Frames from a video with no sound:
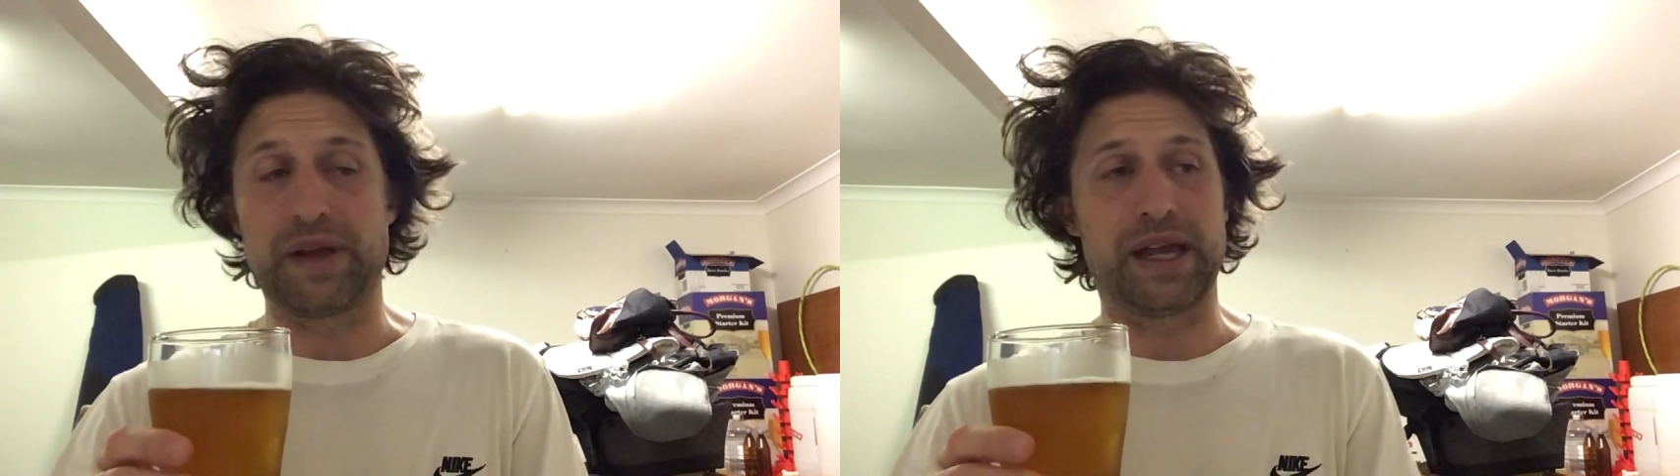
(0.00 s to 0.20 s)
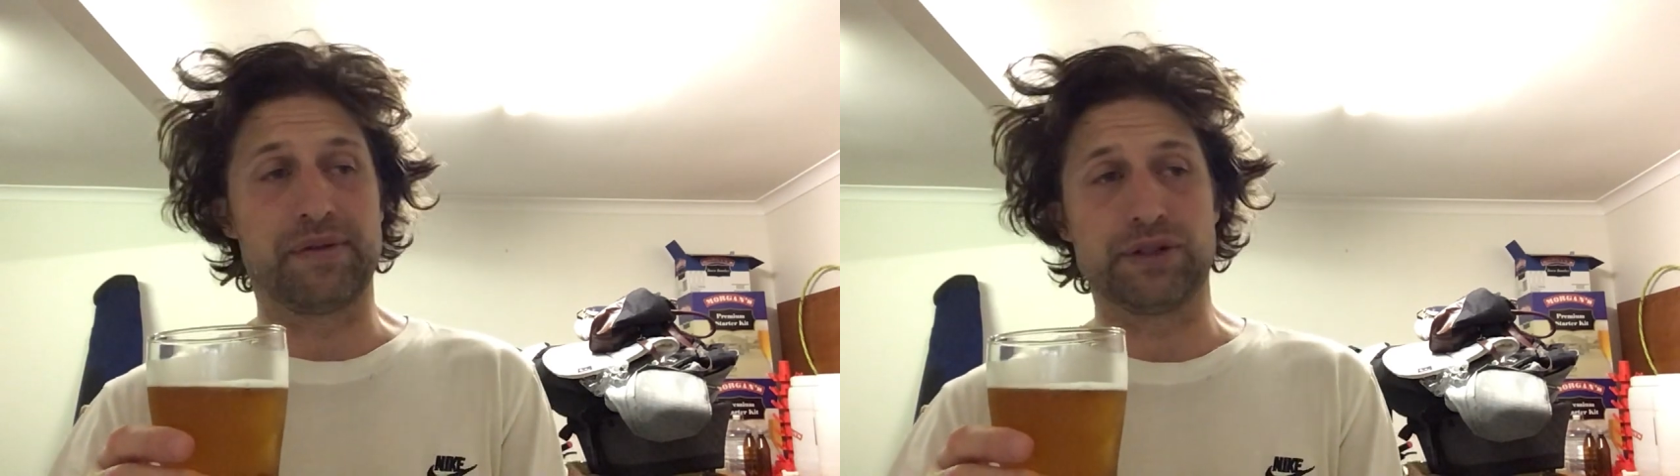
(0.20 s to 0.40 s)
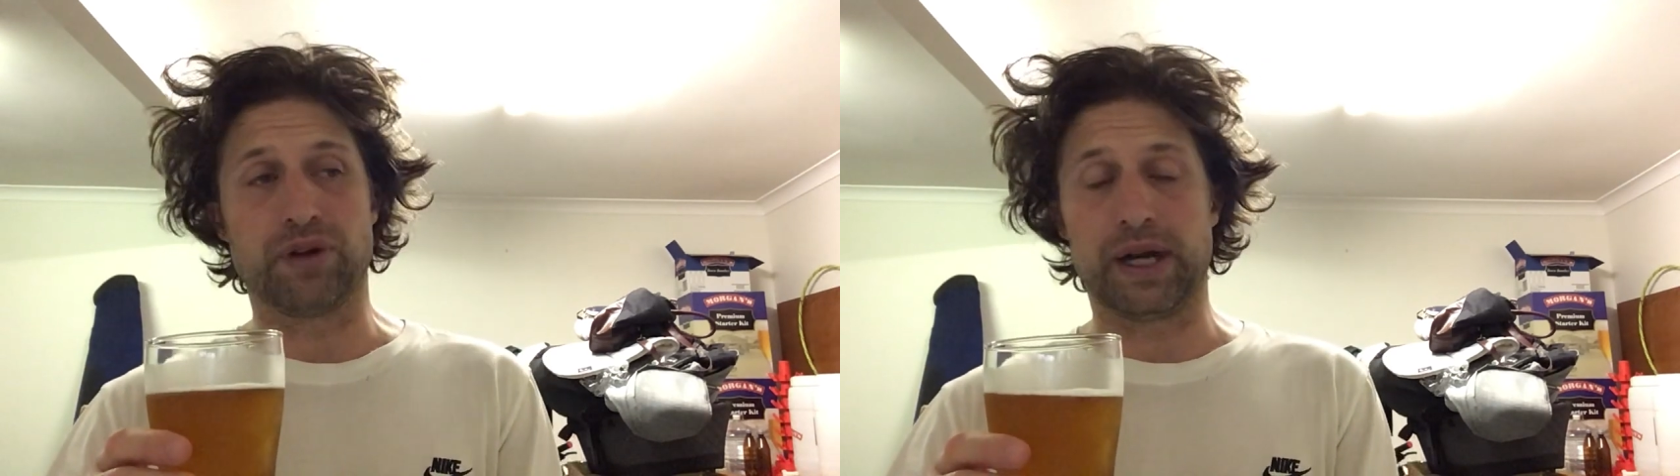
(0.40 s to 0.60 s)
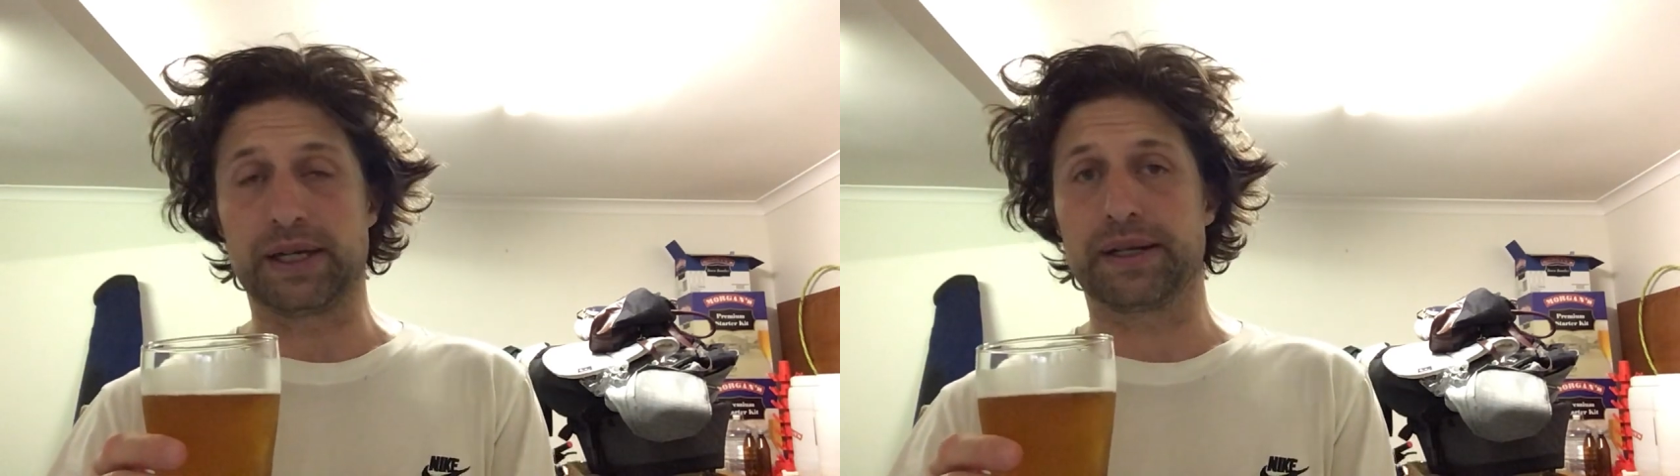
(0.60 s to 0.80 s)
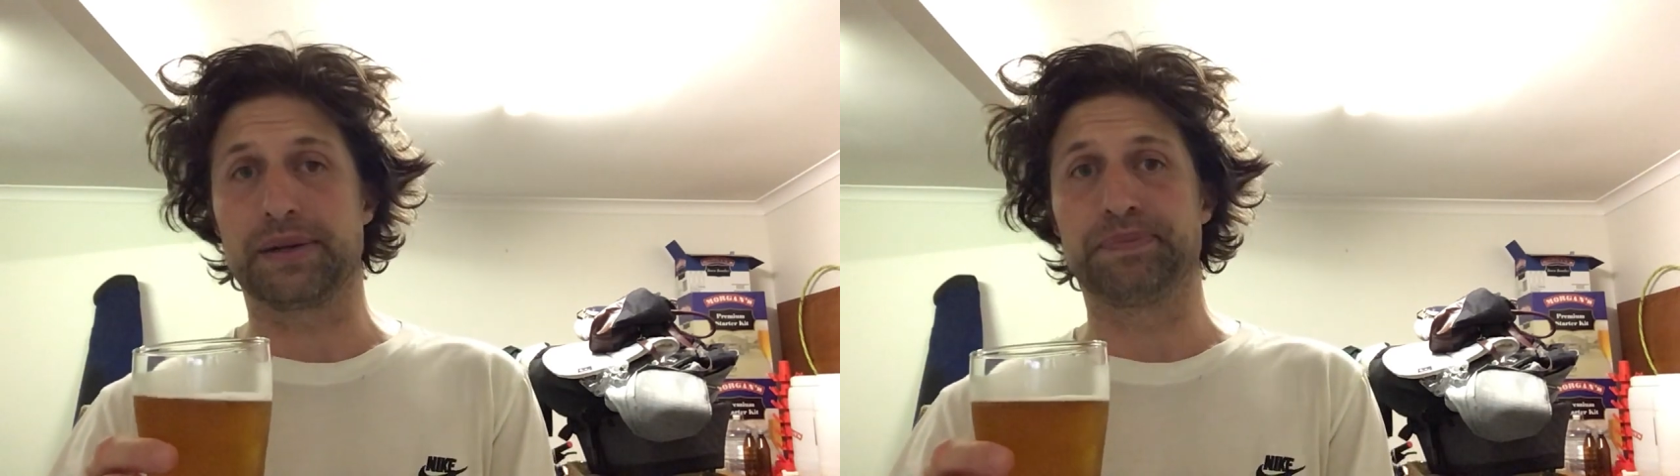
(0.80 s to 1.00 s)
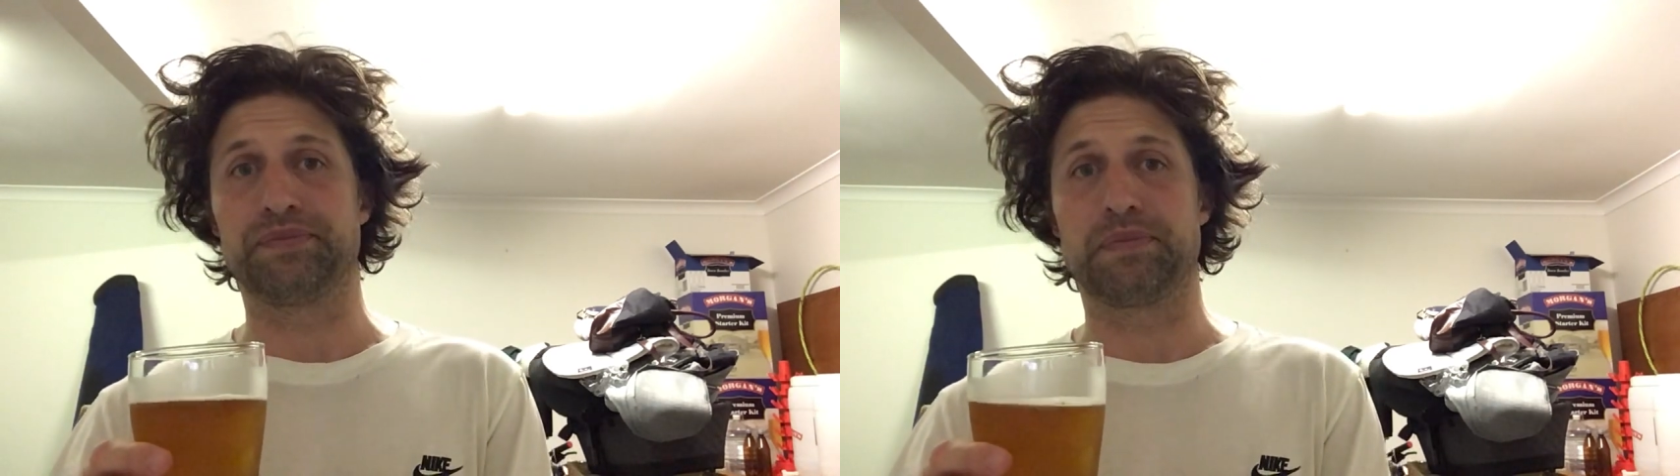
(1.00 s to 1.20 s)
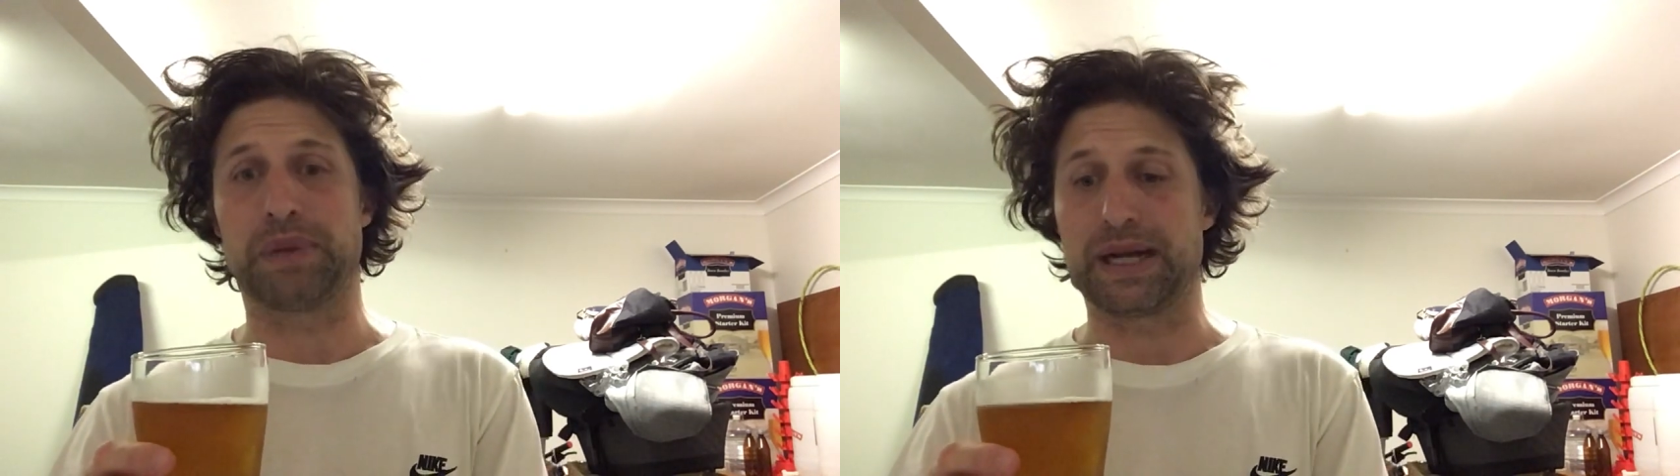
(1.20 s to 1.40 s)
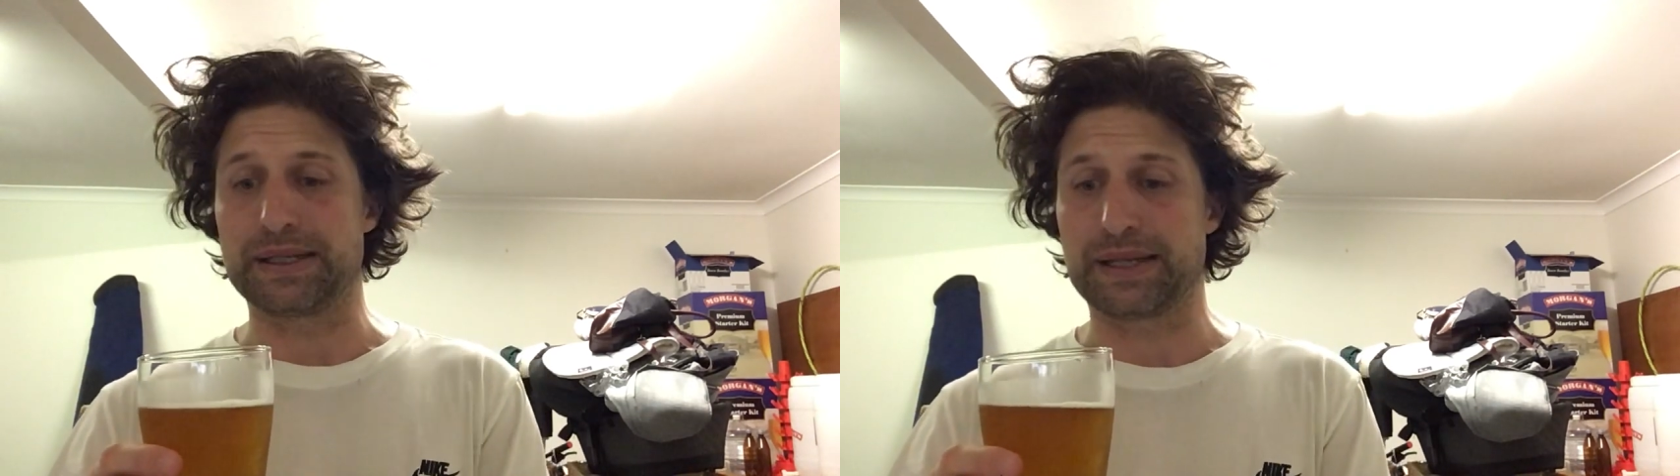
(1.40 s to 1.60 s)
ever drunk,
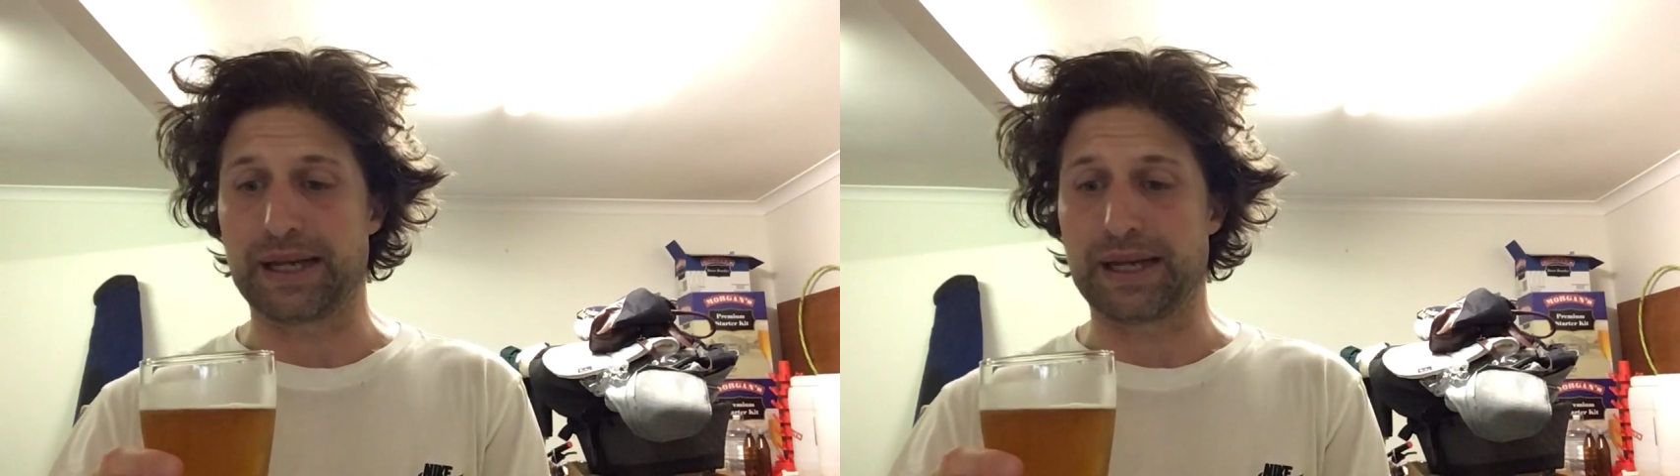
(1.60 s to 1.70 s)
but